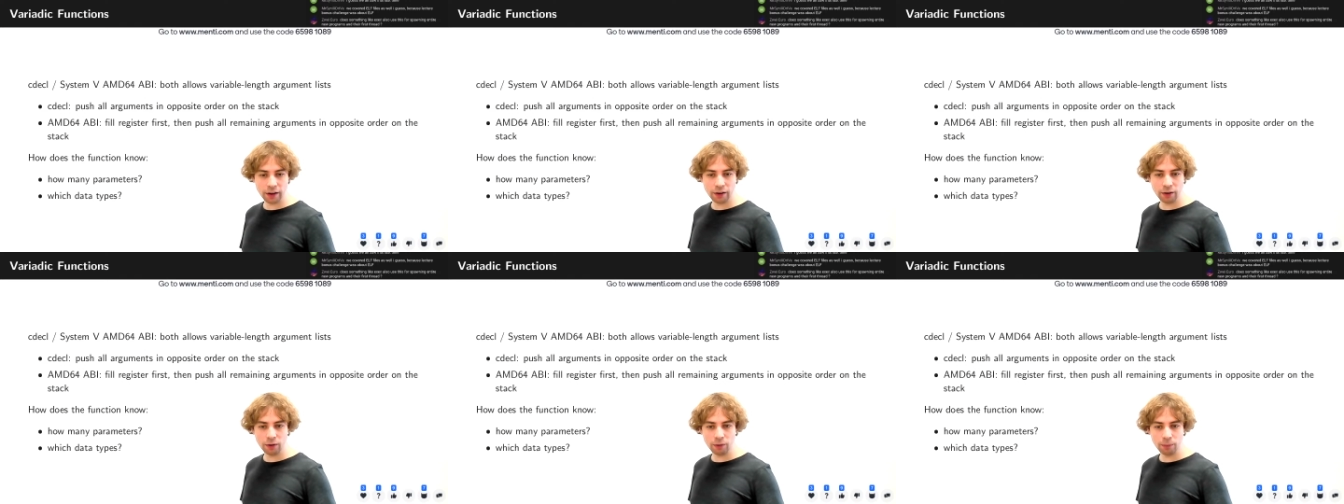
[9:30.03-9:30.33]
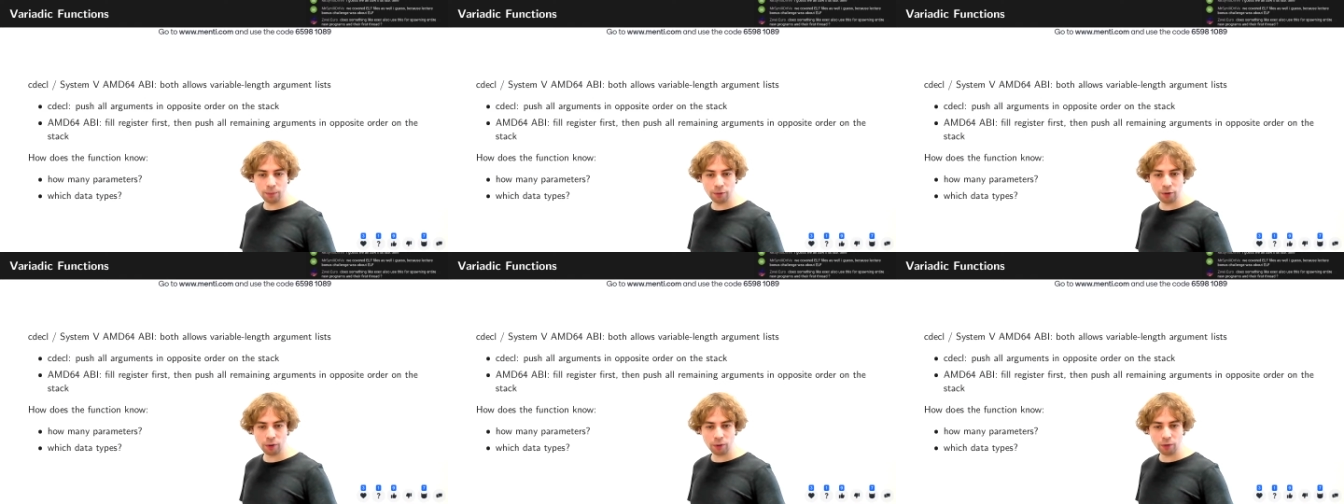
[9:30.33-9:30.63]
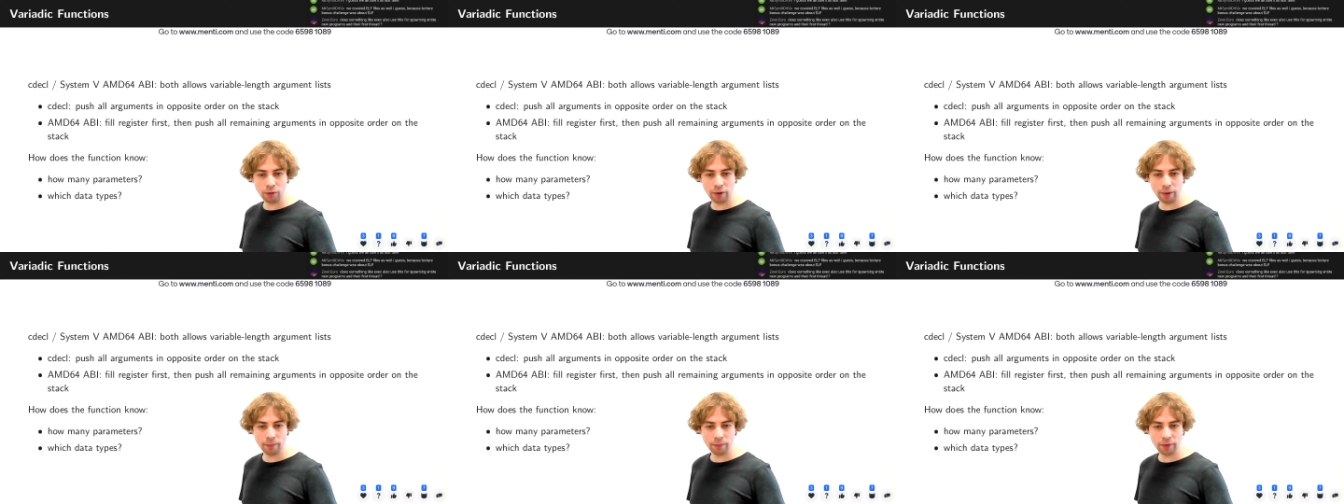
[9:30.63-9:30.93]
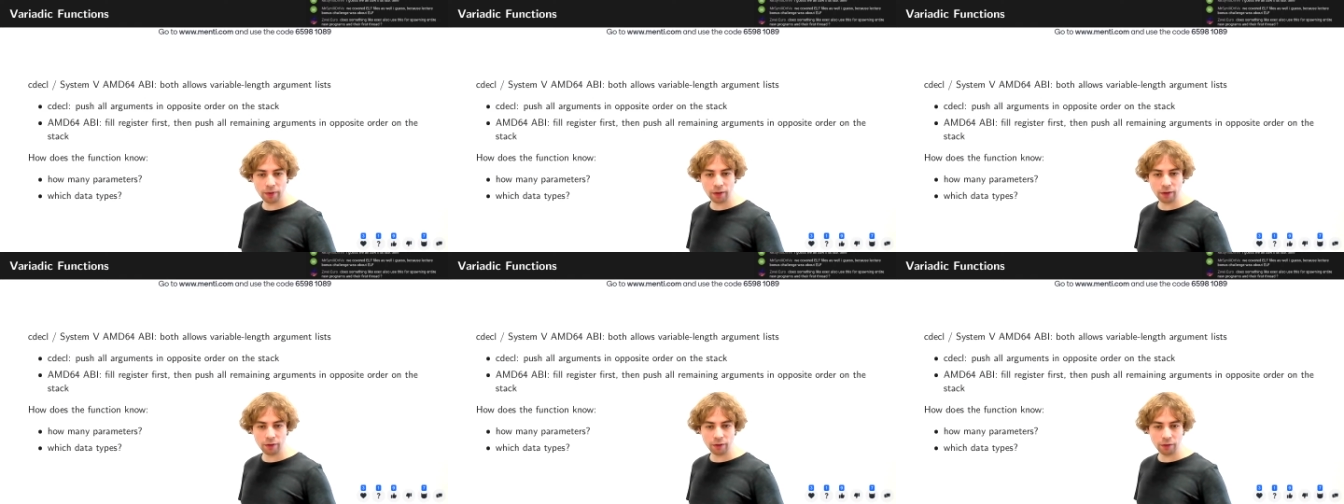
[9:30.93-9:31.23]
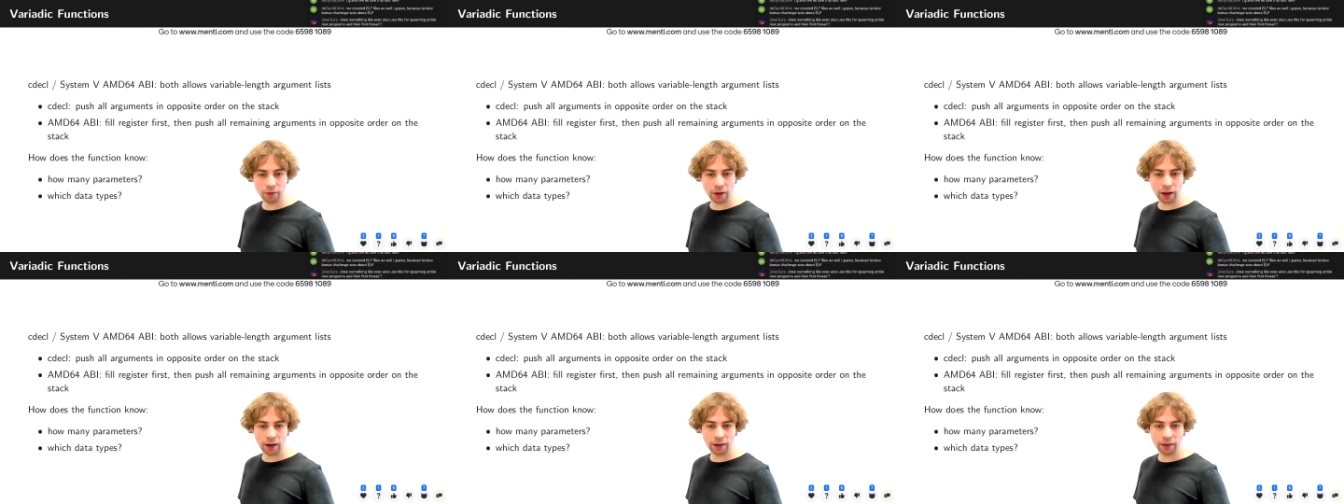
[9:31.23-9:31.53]
new programs
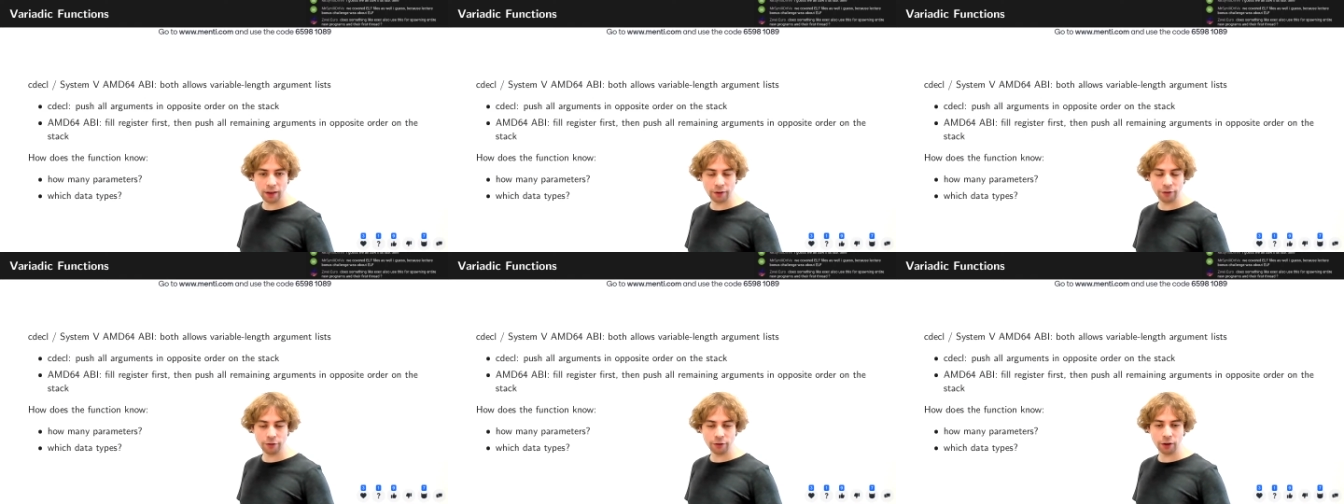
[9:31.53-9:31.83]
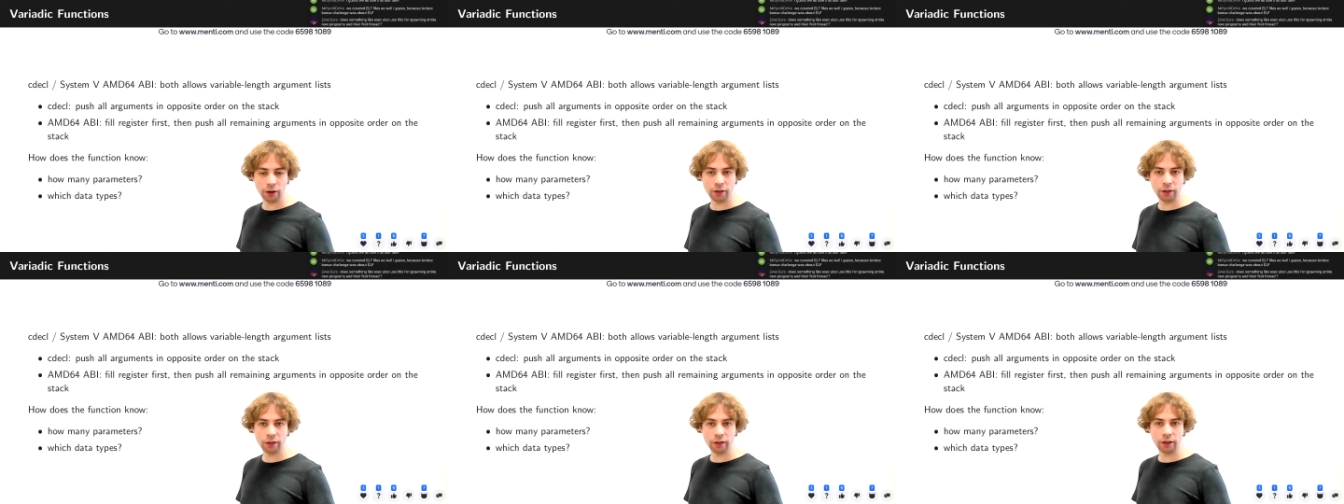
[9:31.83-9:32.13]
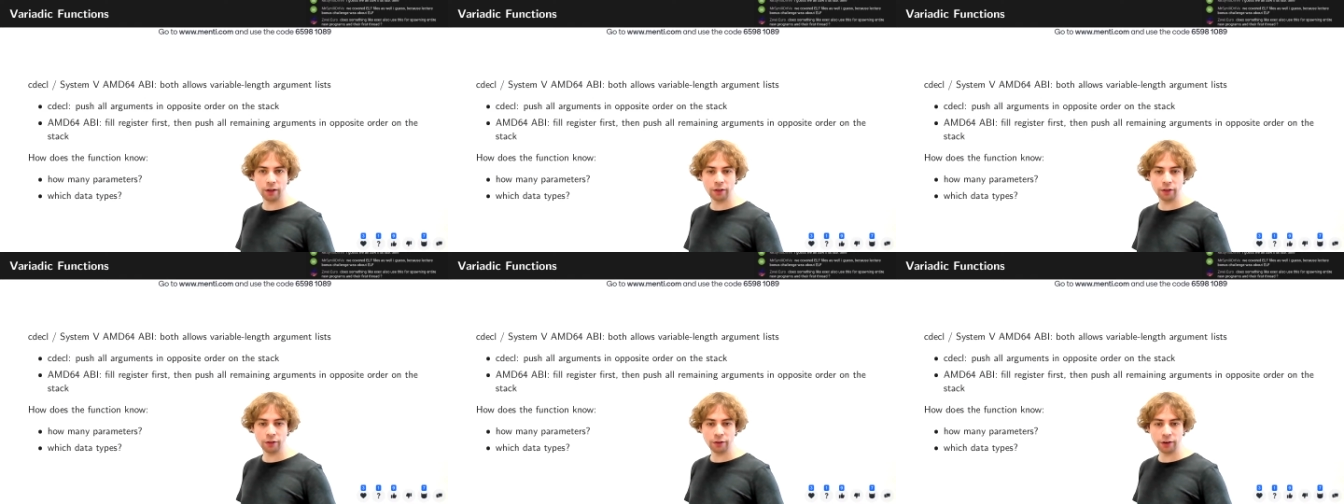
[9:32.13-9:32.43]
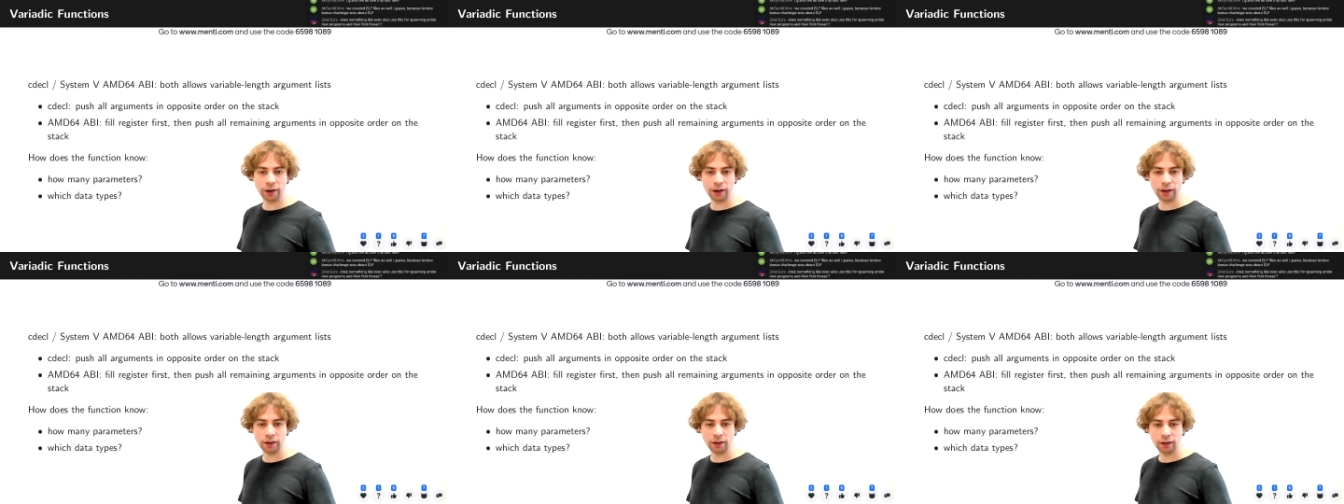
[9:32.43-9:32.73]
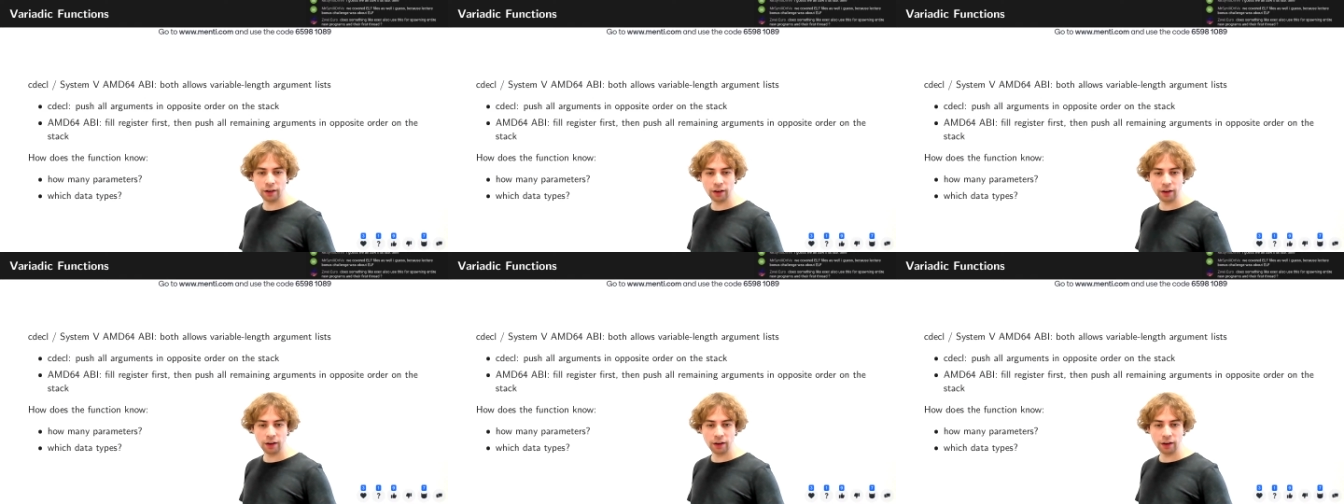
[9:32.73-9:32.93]
in their first thread?